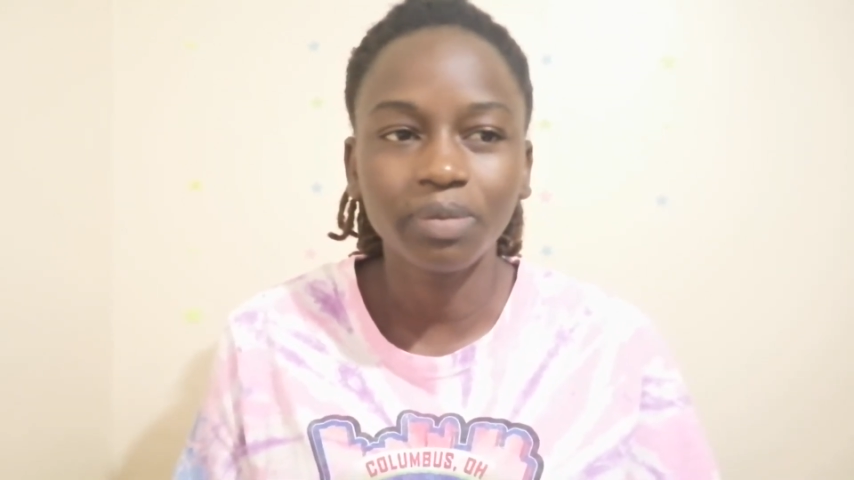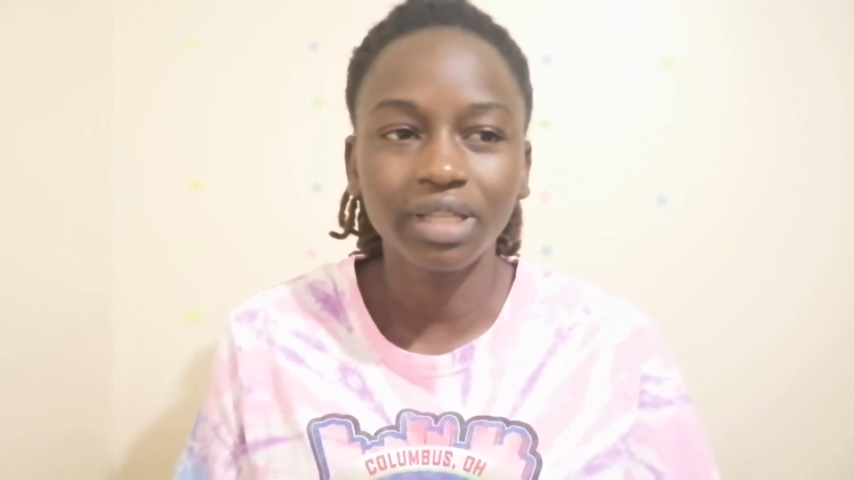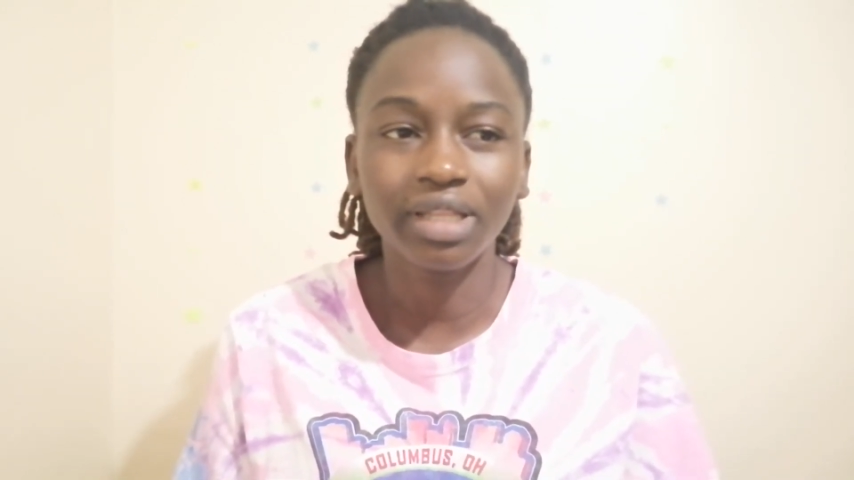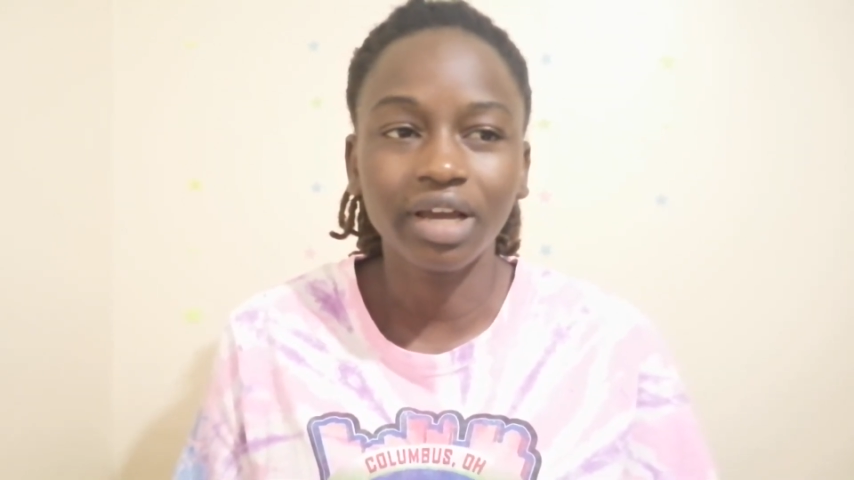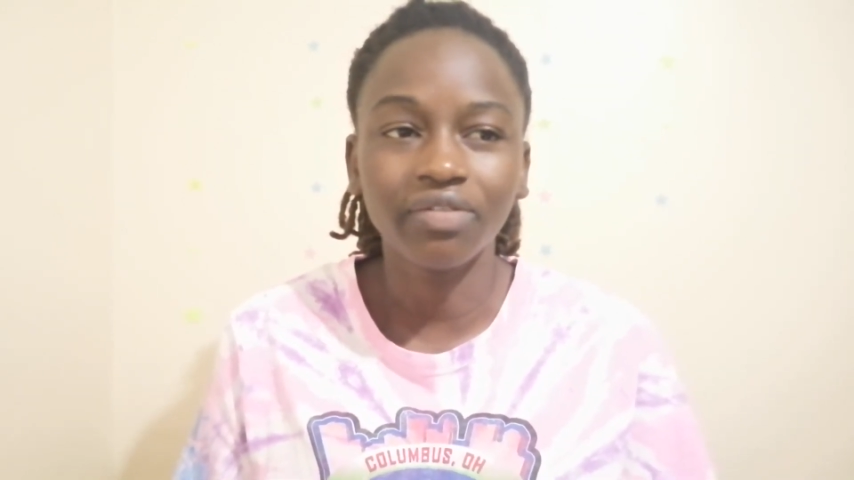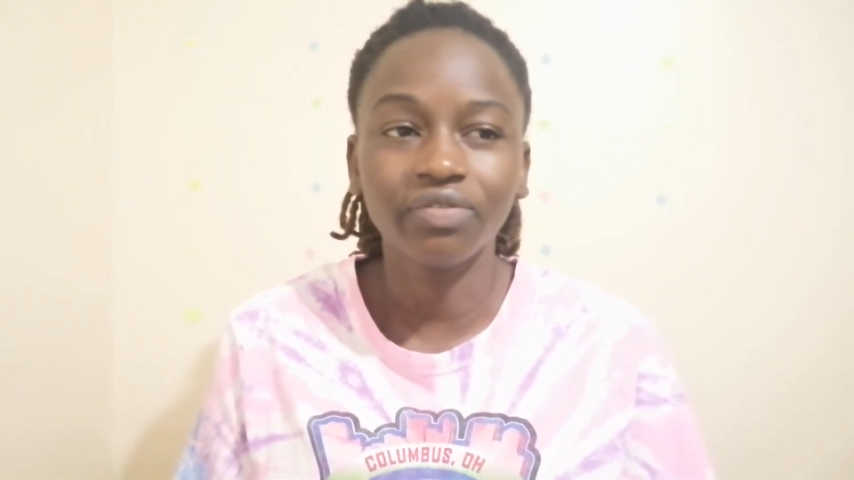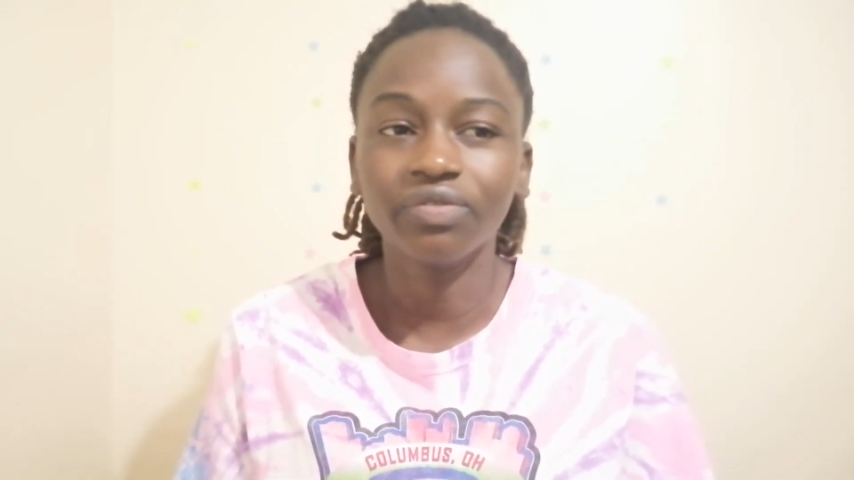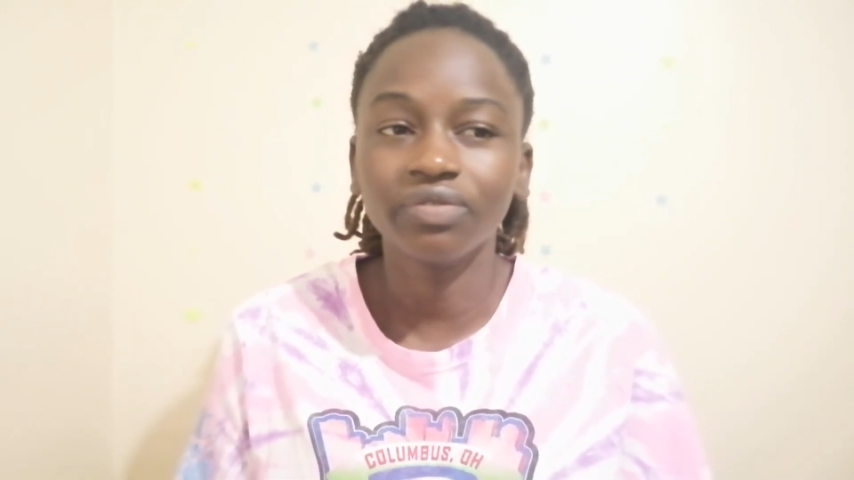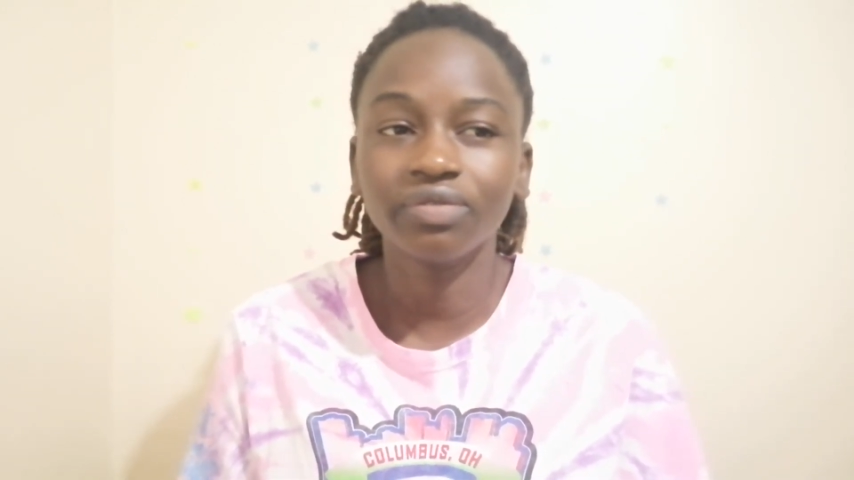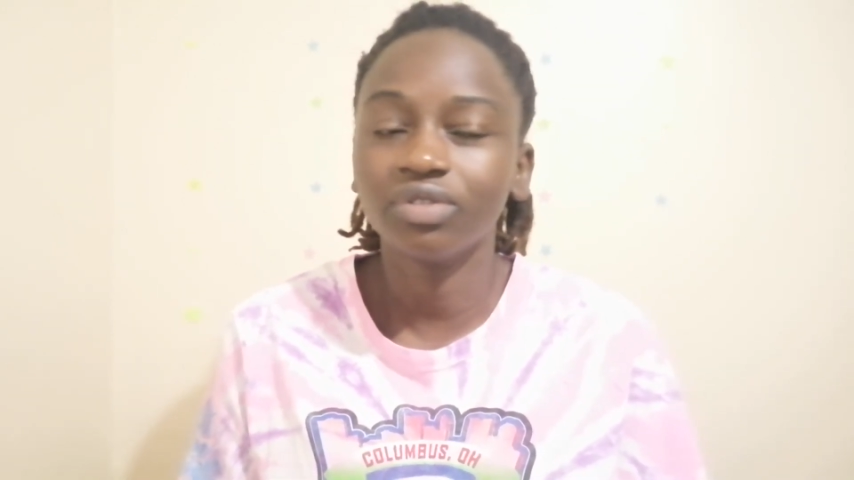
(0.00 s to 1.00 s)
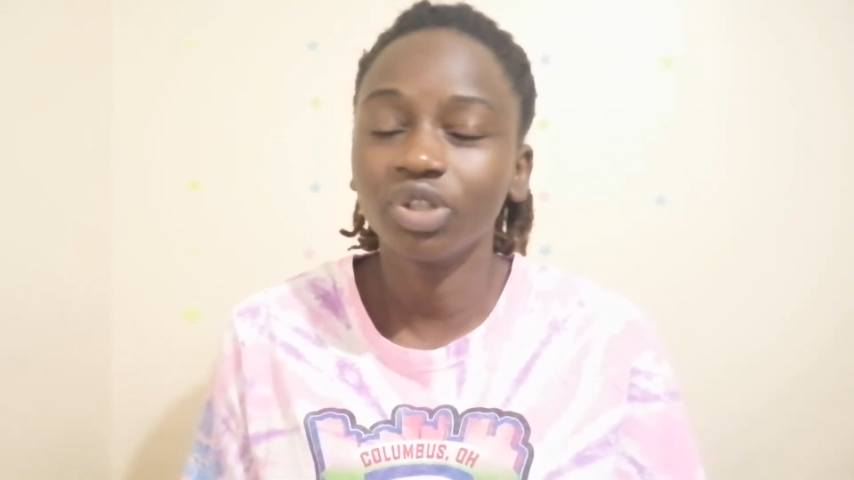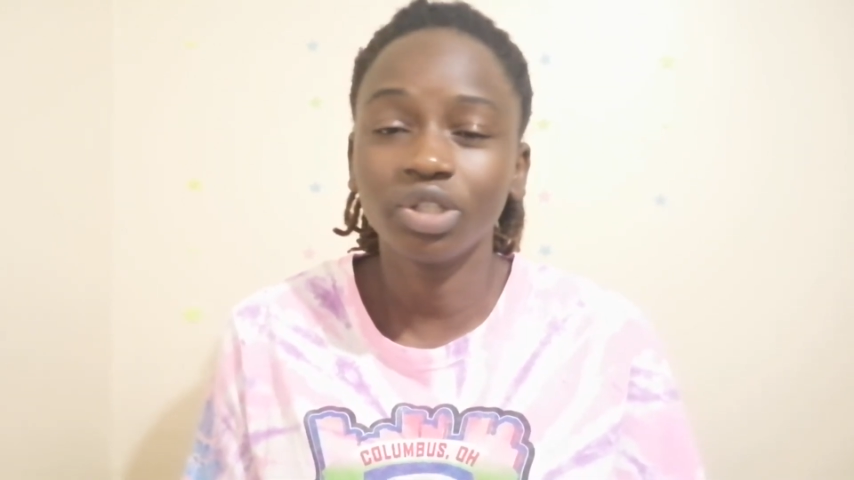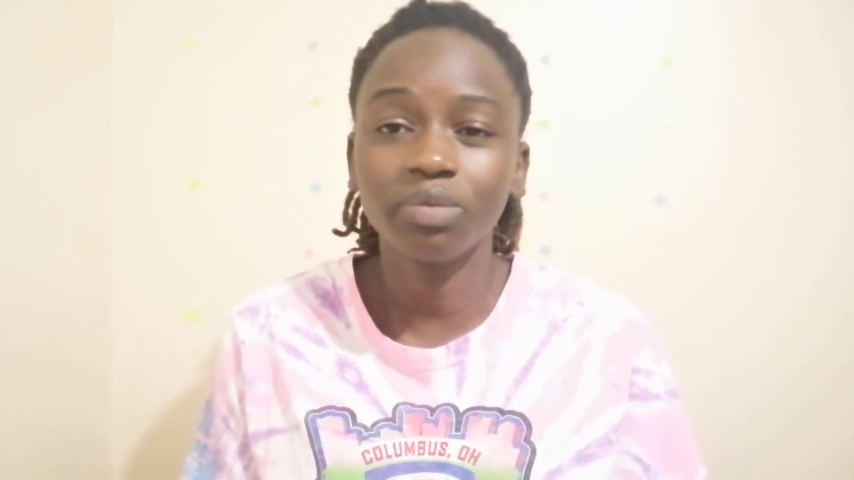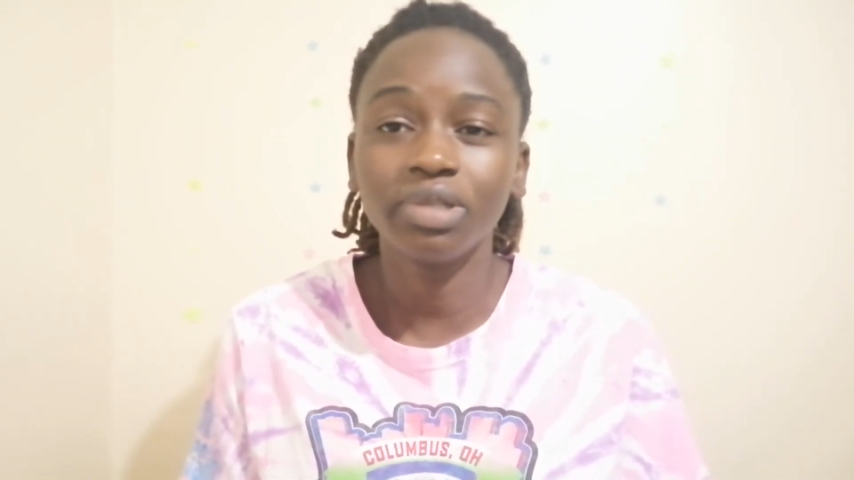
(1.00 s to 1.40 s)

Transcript: but there have not